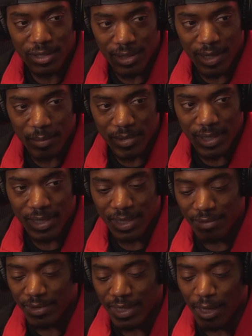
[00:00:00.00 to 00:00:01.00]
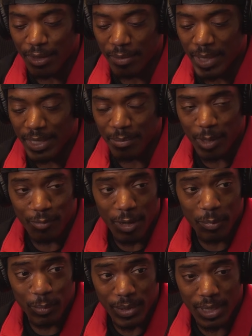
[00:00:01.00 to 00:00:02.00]
Do you get what I'm saying? Even now, the man them I'm
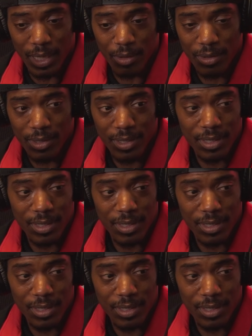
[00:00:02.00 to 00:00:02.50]
rapping with now,